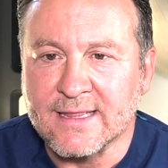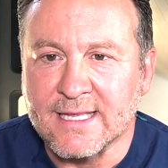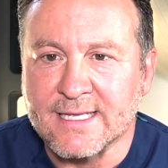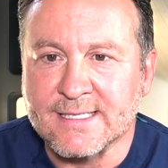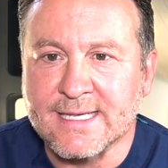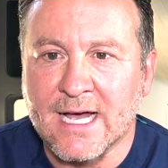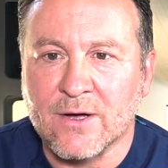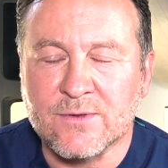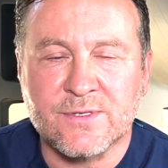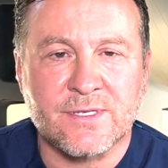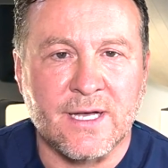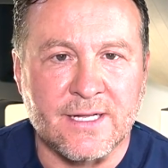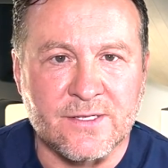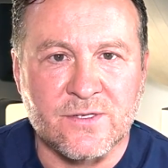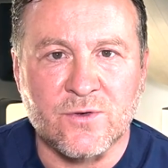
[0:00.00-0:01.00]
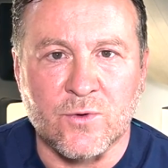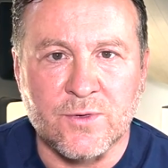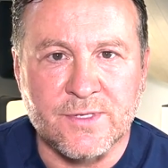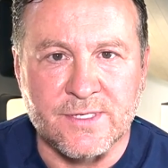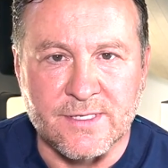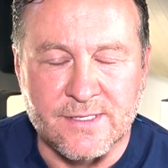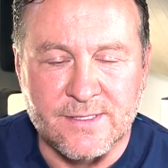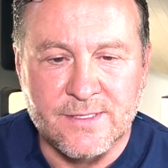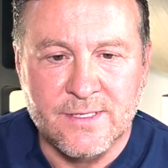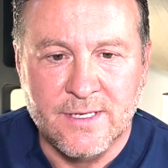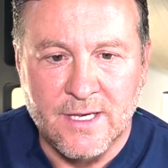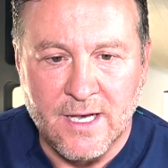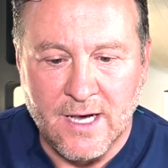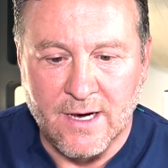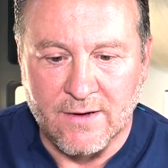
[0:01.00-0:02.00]
these outside sources
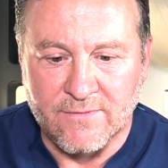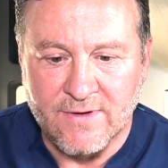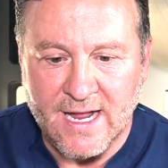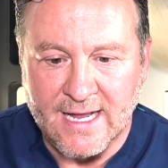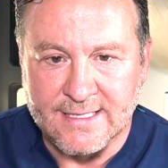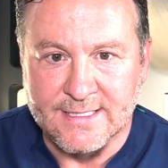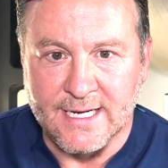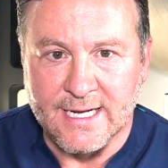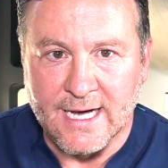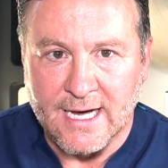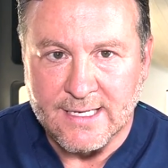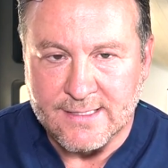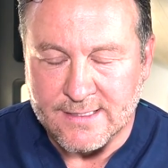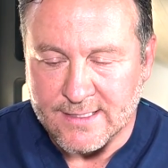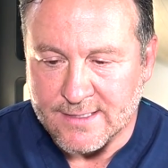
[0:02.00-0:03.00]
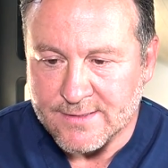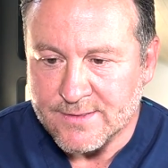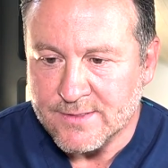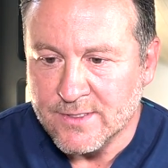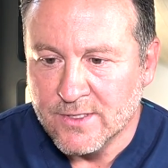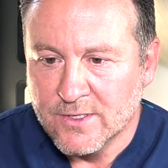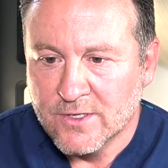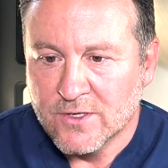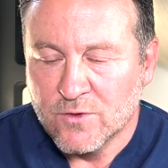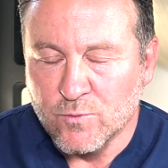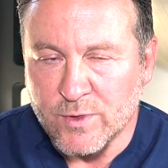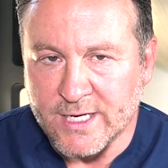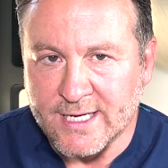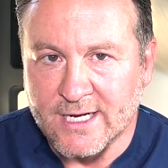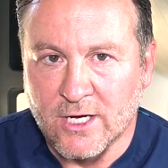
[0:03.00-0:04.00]
of antioxidants,
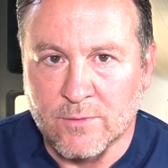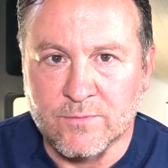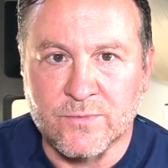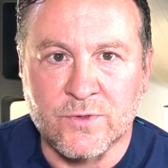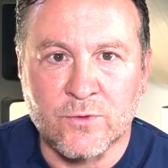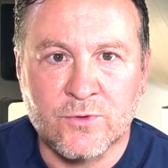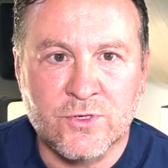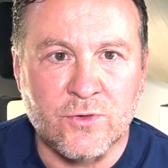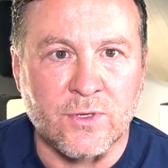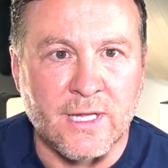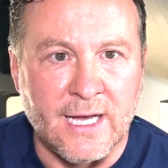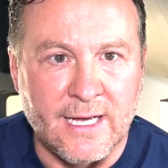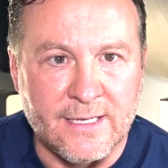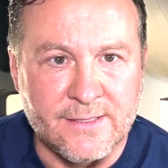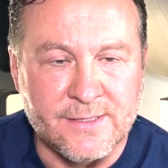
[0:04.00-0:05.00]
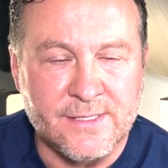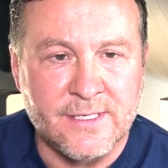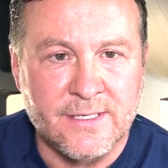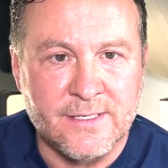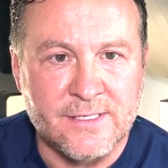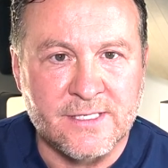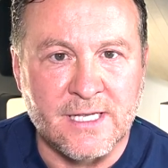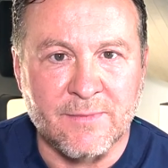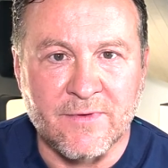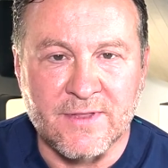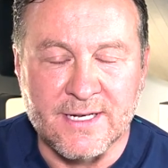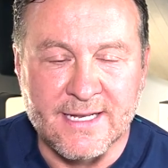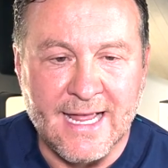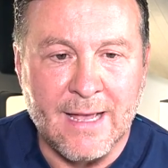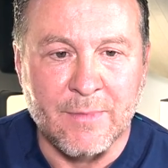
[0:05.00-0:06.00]
we can help neutralize some of the
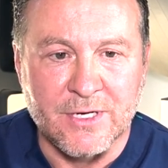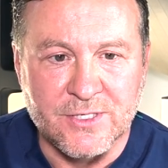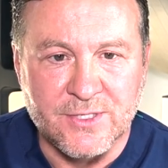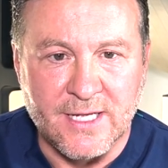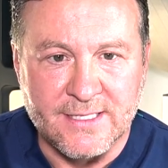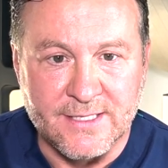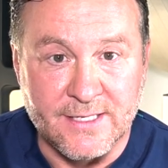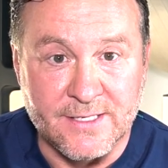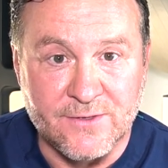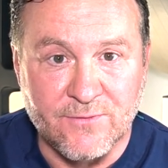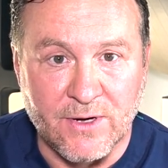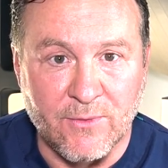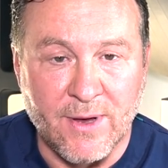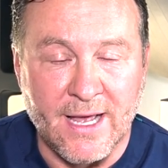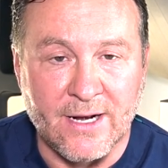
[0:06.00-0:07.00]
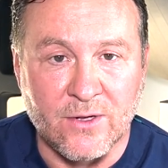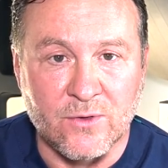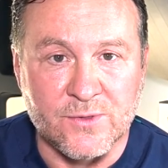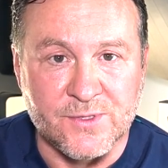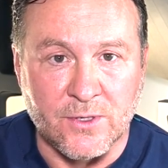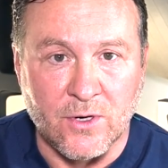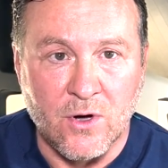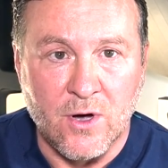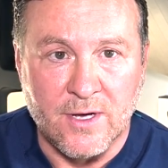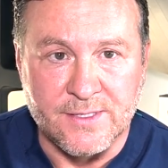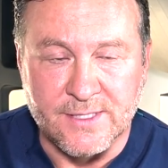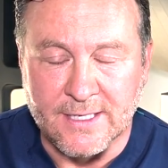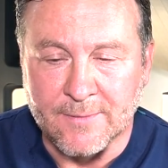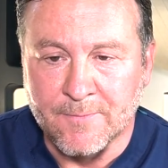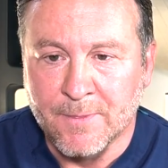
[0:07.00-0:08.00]
damage that these free radicals are
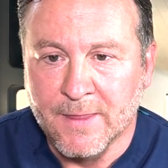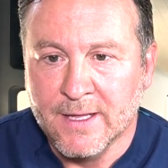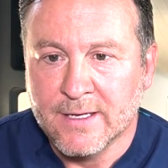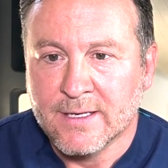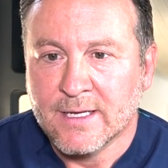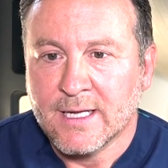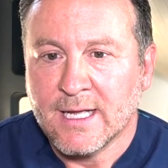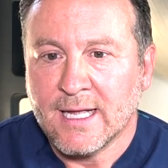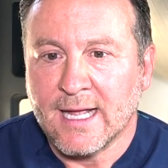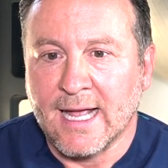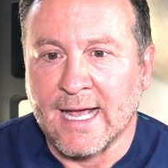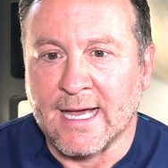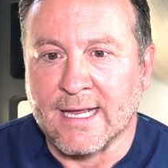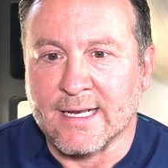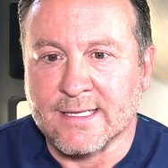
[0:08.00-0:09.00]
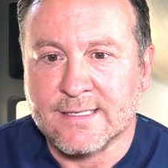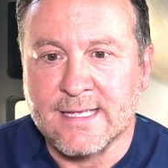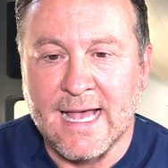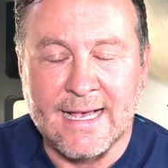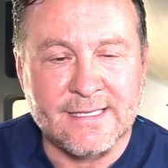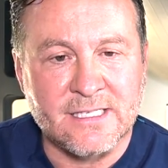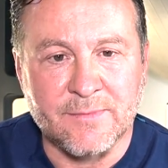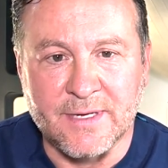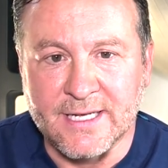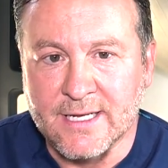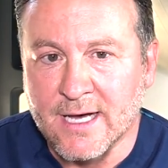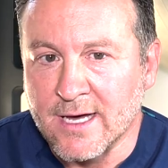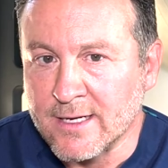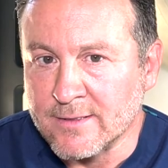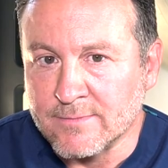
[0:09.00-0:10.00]
causing. And it has to be
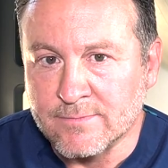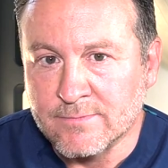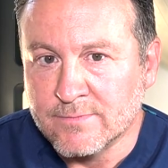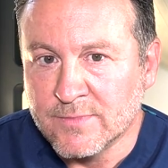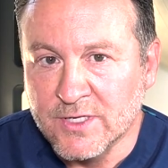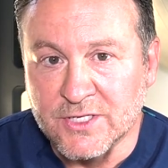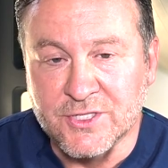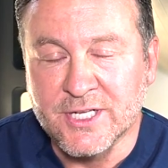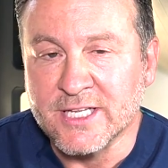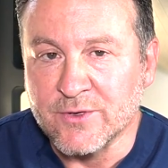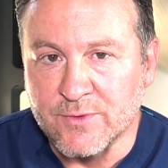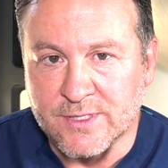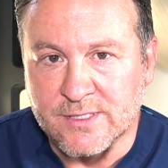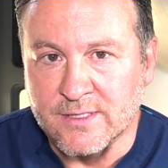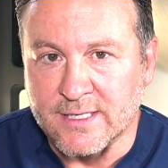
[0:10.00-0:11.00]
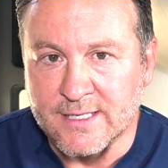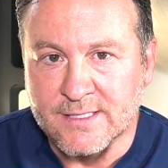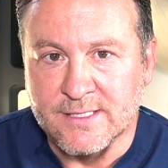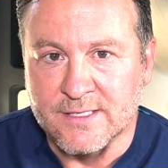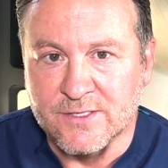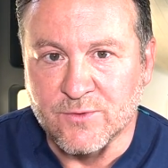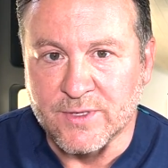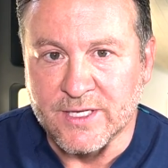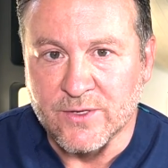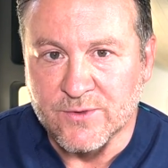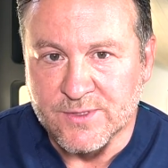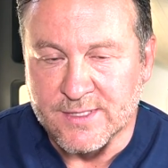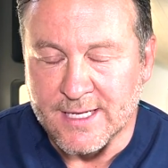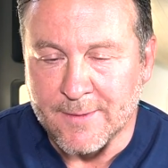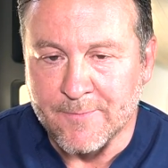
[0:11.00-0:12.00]
done continuously since we
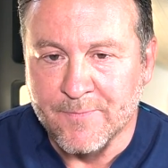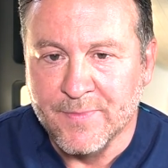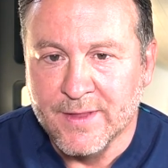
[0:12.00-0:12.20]
use them.